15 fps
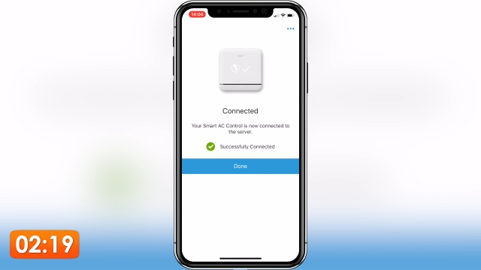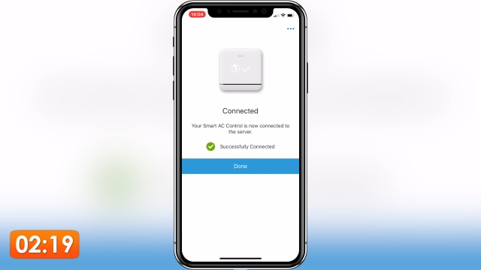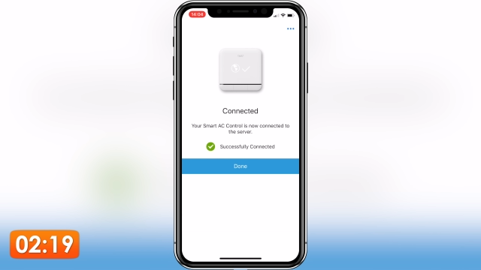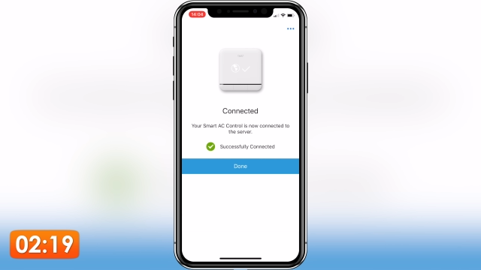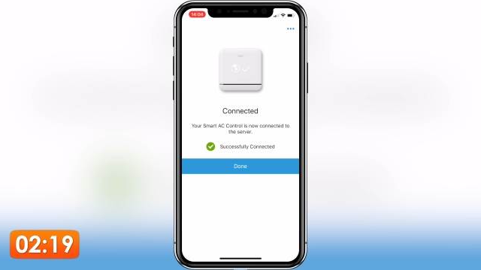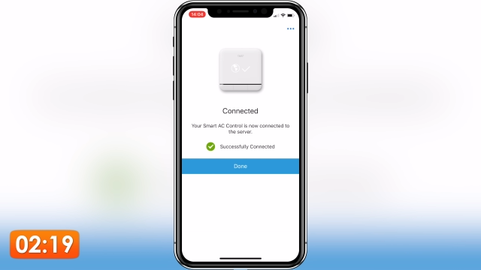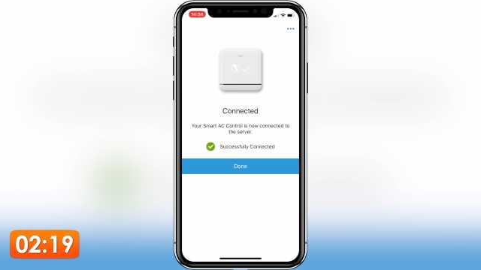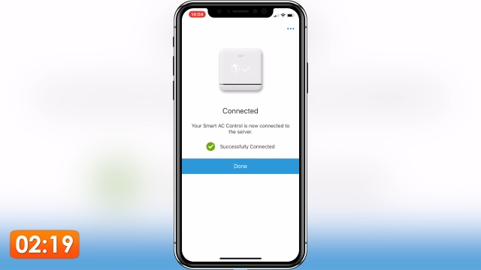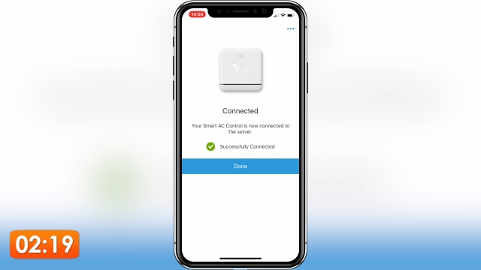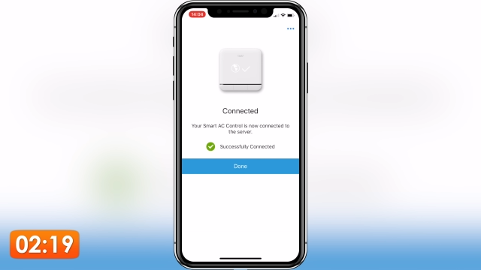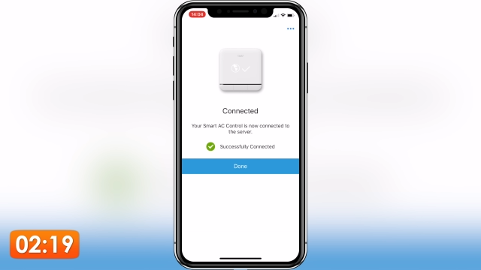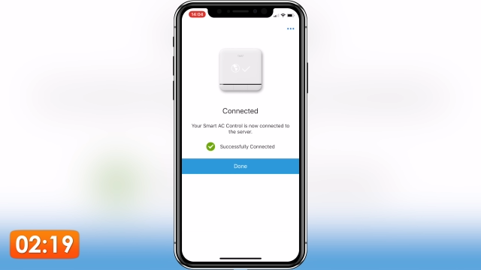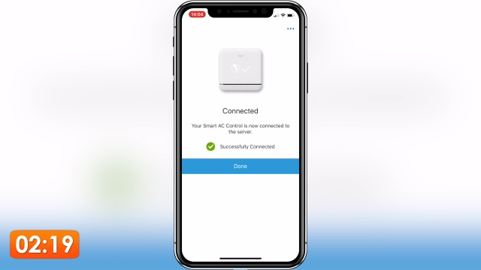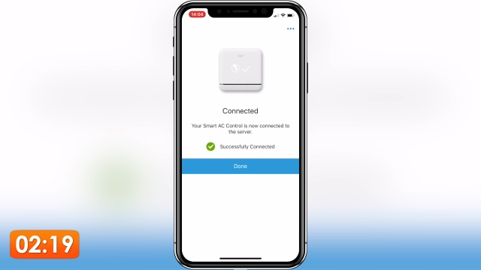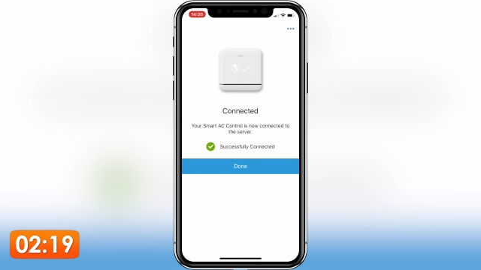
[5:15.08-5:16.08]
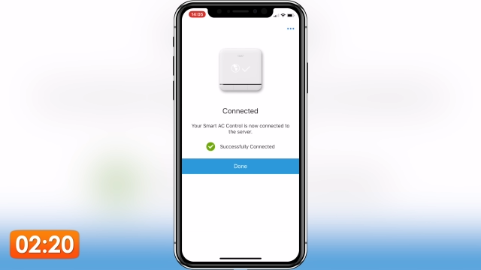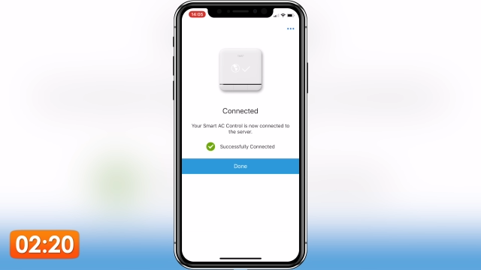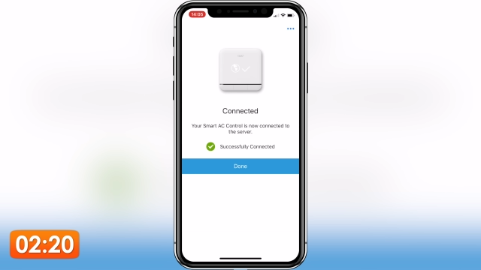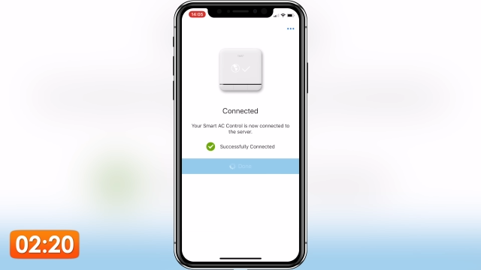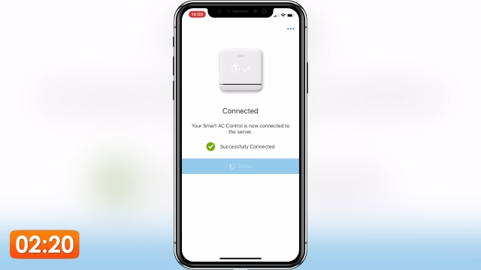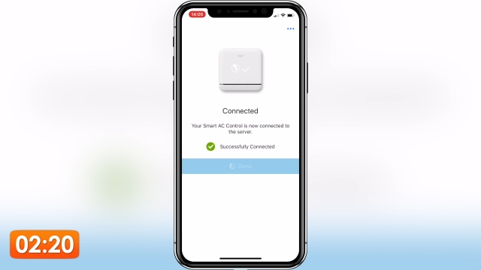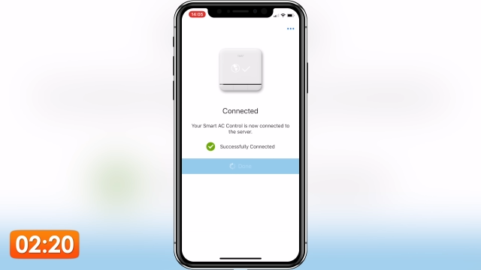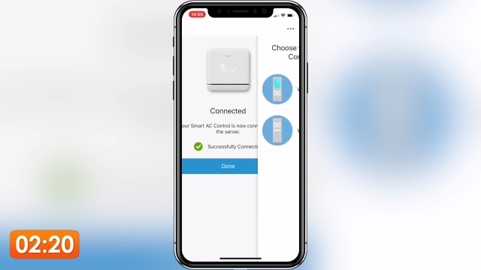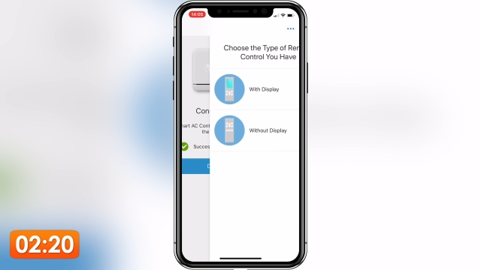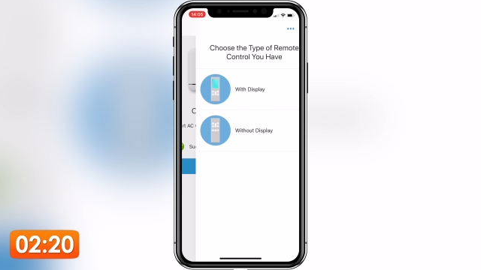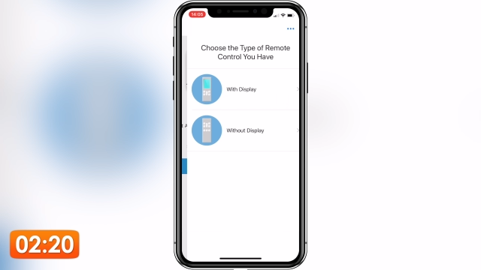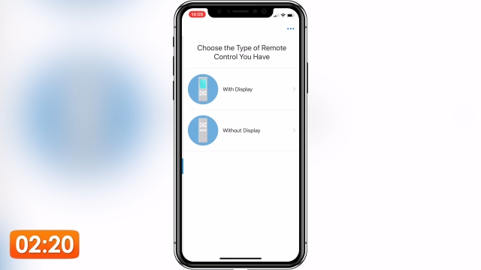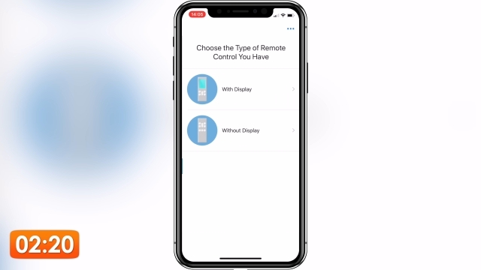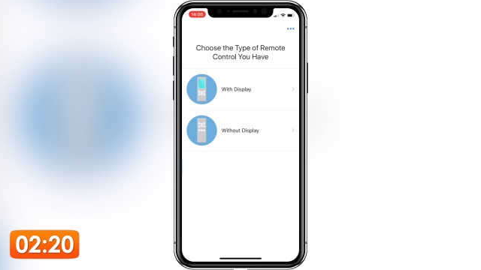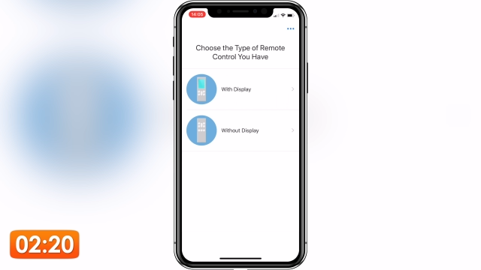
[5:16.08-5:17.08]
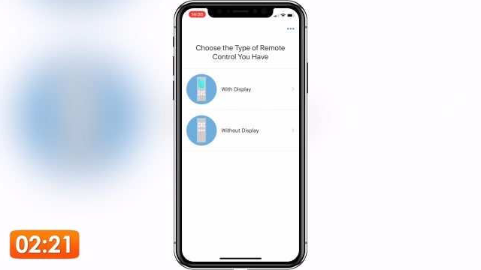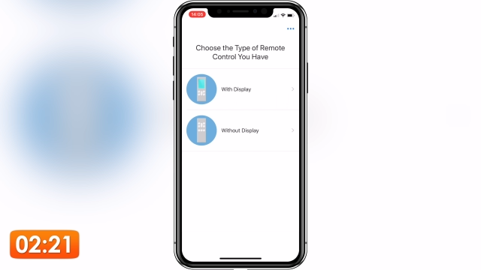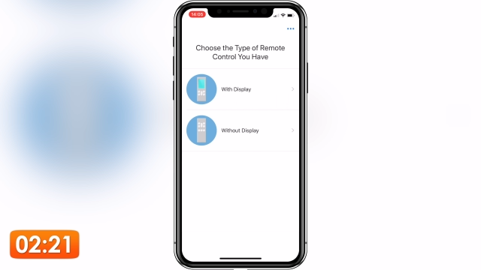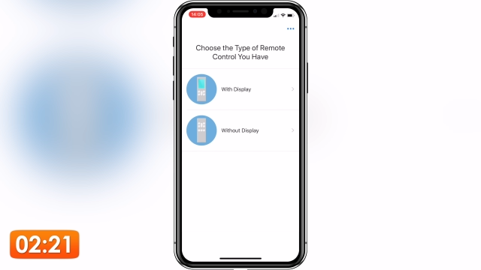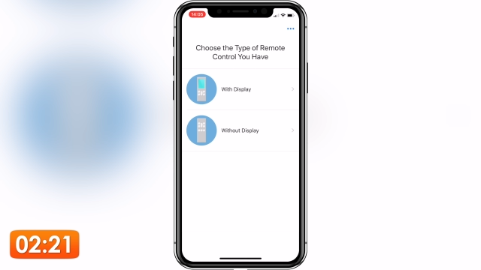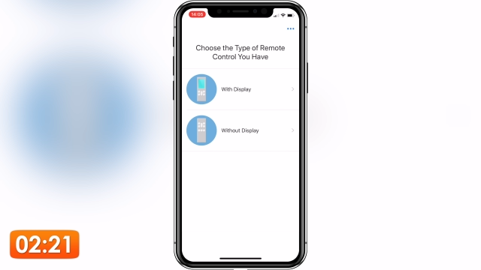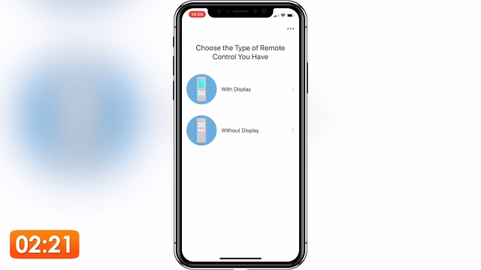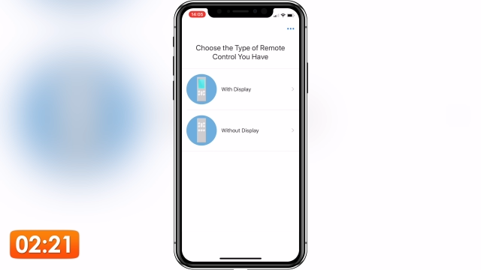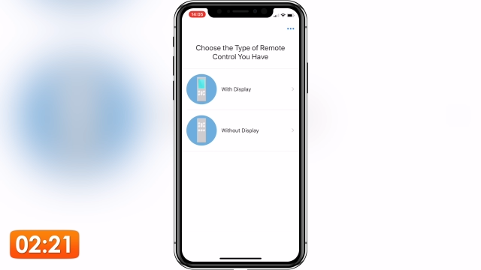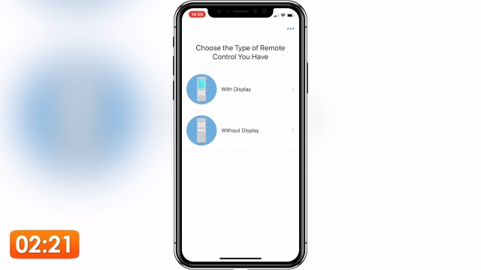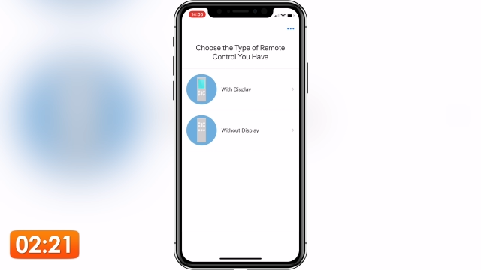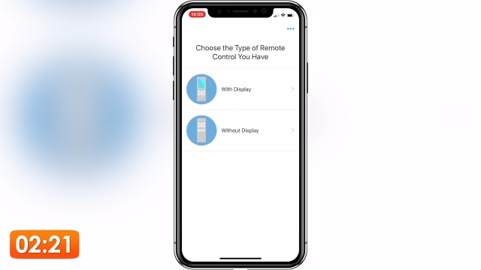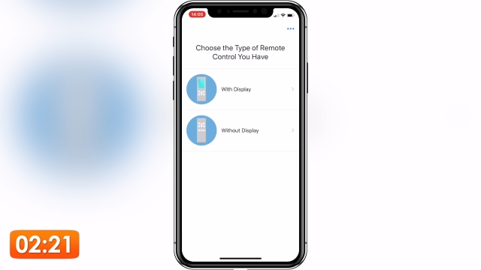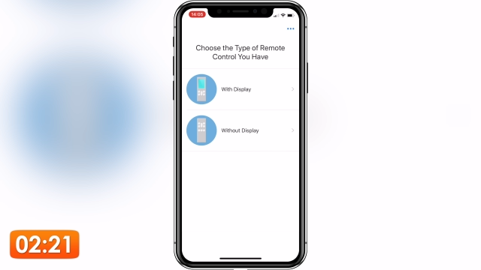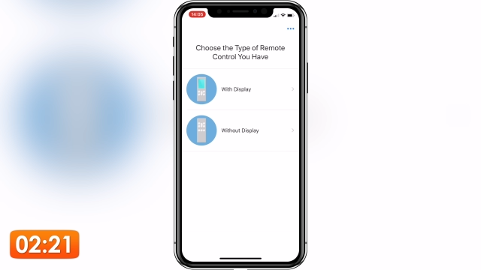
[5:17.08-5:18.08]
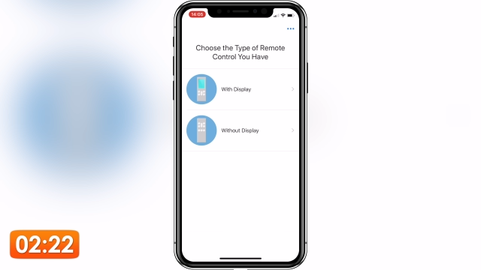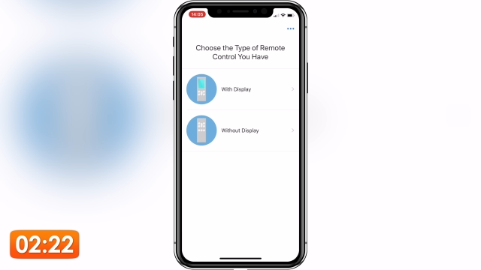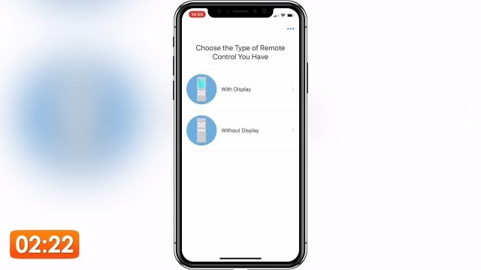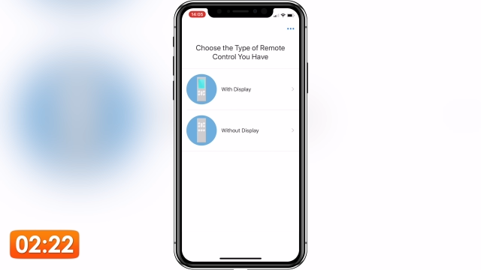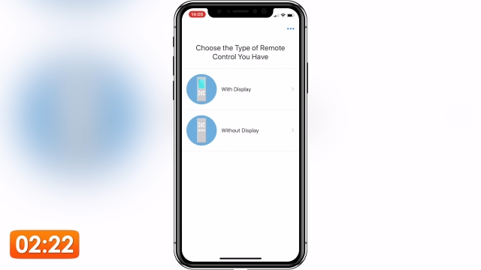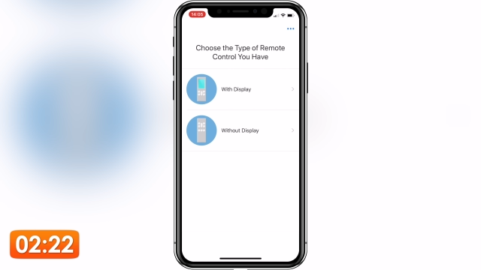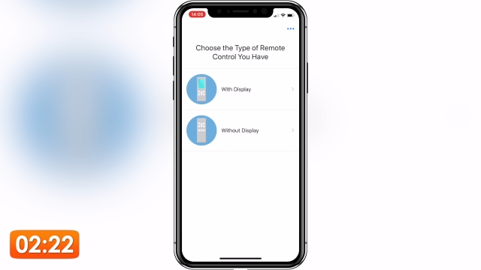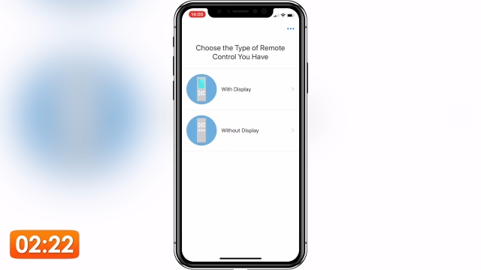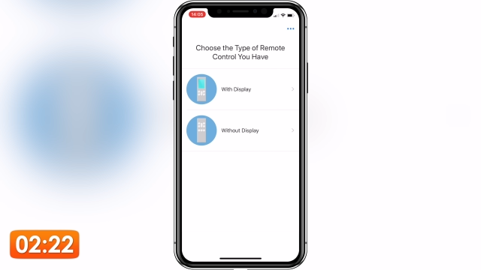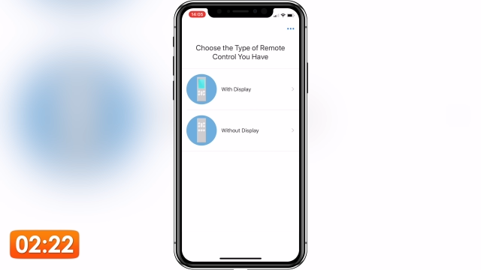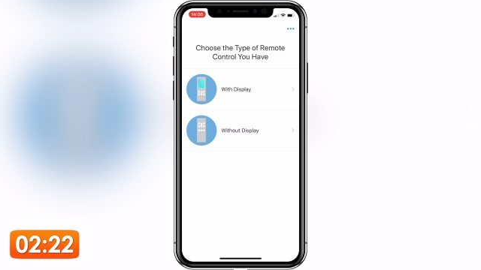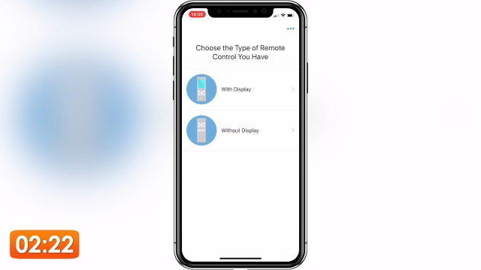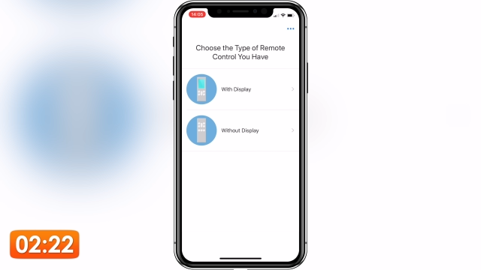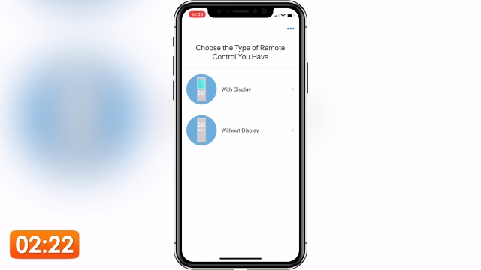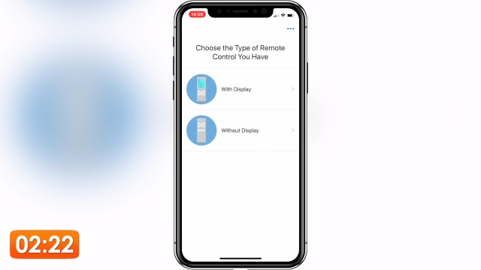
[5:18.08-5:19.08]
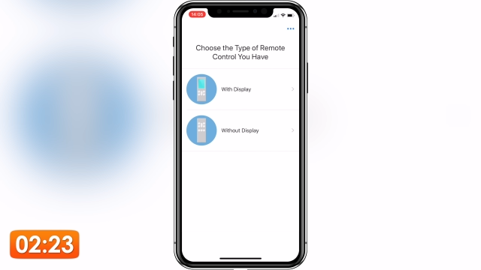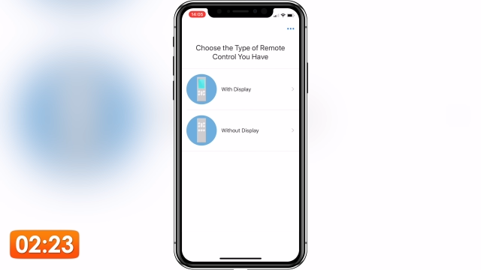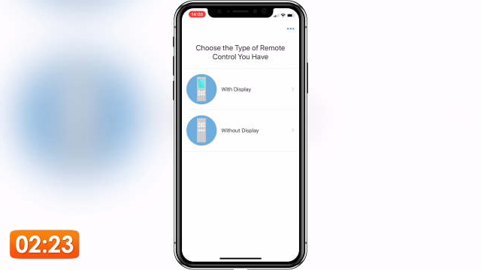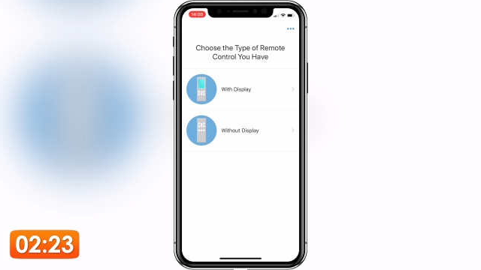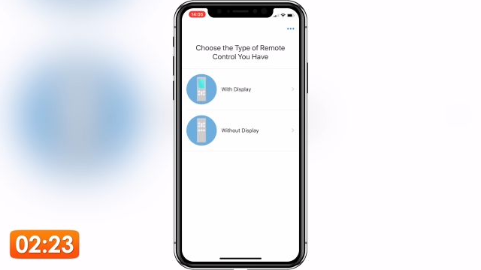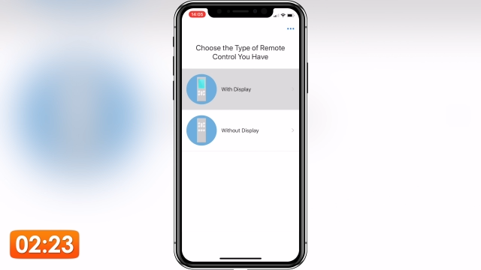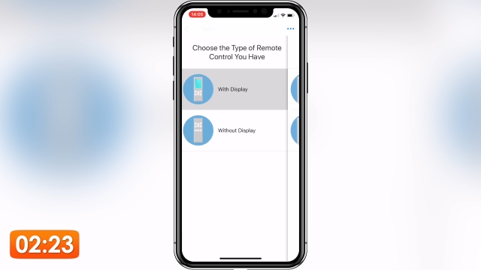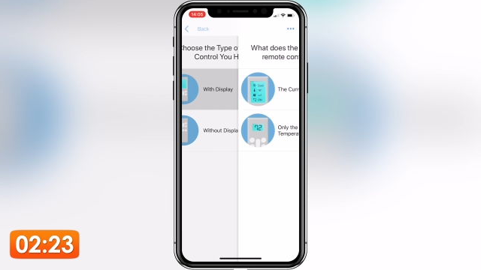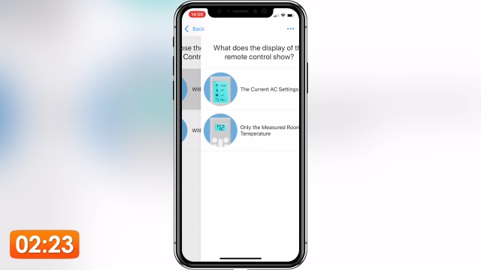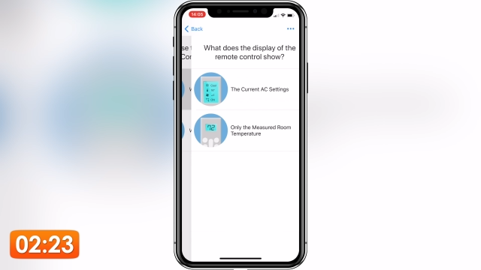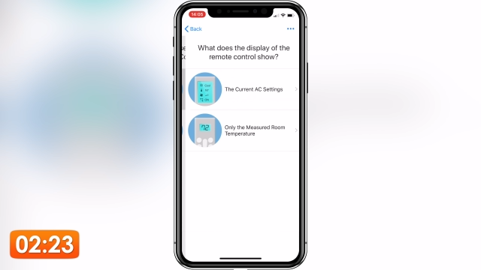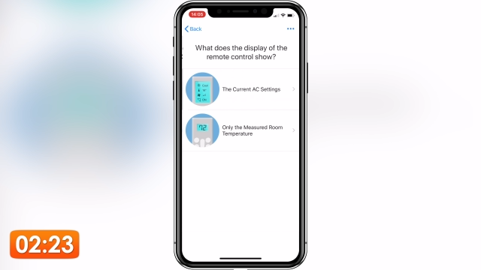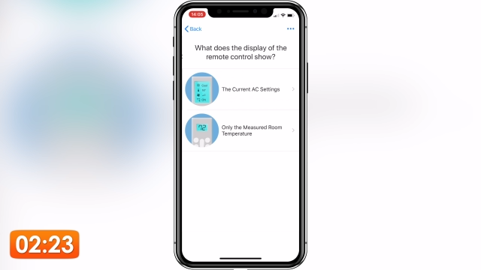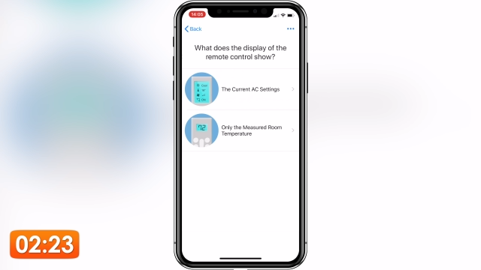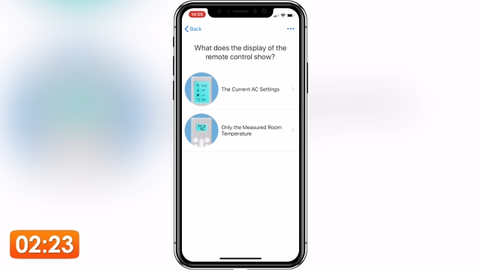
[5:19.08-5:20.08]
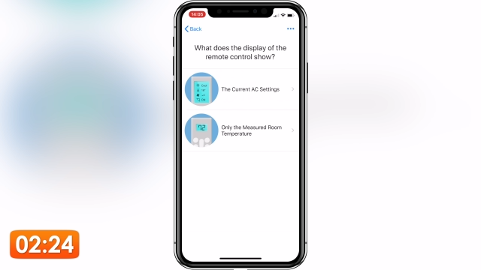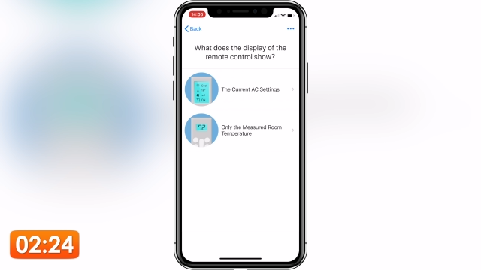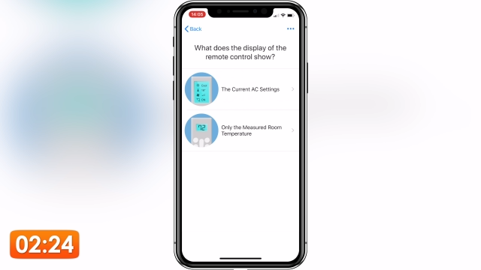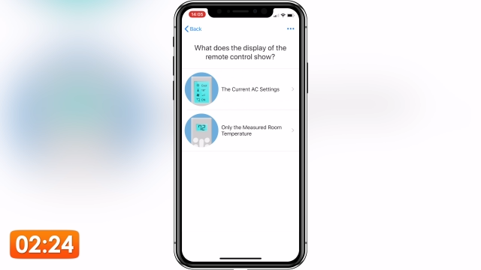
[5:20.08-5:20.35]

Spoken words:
[unreadable: no face in view]